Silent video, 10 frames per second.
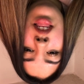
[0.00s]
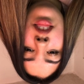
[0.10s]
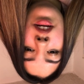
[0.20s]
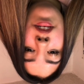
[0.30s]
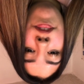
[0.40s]

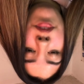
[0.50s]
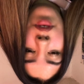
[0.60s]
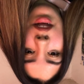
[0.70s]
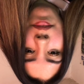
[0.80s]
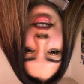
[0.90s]
There are a few
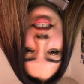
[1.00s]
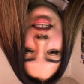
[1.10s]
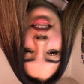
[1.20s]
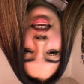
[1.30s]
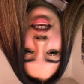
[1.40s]
advice
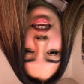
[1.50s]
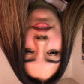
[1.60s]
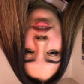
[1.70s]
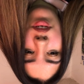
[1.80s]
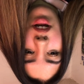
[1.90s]
that they
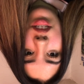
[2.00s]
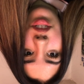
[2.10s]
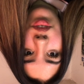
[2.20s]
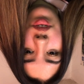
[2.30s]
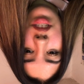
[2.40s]
give to college
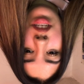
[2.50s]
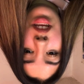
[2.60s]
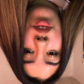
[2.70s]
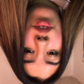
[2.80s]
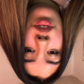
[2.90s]
students
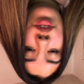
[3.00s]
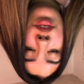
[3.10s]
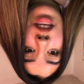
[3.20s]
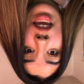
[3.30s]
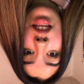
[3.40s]
in order to
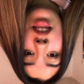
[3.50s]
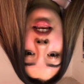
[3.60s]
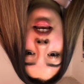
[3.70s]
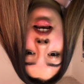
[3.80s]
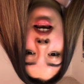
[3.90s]
gain
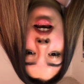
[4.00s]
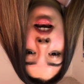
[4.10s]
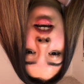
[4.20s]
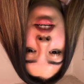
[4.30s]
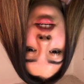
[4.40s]

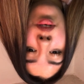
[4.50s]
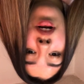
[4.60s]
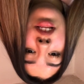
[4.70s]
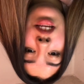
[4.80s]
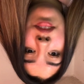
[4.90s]
a good
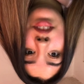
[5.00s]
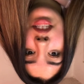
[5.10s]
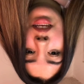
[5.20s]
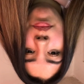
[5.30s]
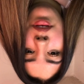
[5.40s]
quality of
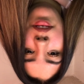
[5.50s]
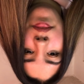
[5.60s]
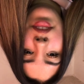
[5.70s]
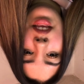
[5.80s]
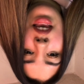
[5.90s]
sleep.
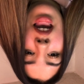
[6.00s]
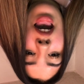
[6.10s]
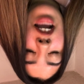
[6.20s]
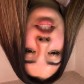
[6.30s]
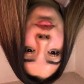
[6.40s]

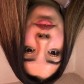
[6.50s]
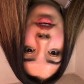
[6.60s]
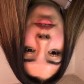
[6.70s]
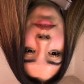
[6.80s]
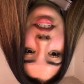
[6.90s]
Experts
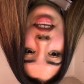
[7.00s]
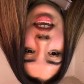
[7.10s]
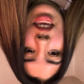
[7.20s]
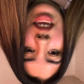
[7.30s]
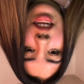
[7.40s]
recommend
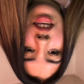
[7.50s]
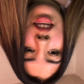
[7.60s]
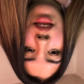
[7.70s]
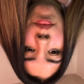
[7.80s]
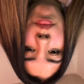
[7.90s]
taking
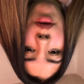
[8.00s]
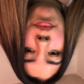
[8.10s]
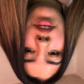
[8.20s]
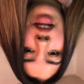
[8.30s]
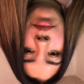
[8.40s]

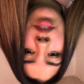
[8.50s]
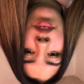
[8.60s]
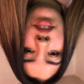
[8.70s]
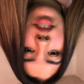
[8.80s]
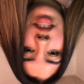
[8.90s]
proper naps
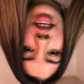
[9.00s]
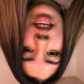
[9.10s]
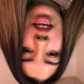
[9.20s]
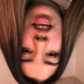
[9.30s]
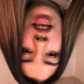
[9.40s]
throughout the day,